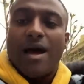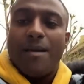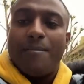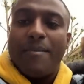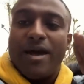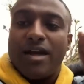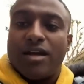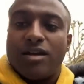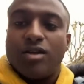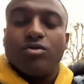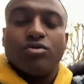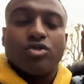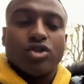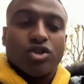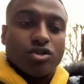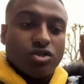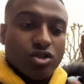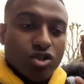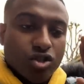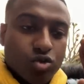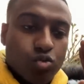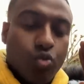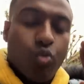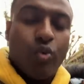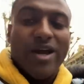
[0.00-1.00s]
I beg you, just,
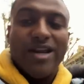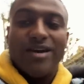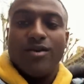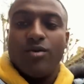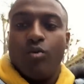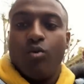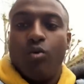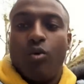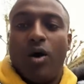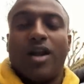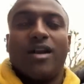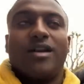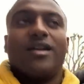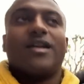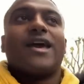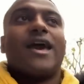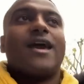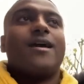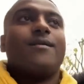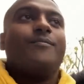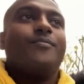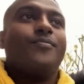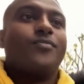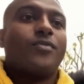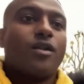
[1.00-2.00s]
just win one
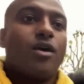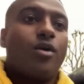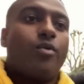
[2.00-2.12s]
game.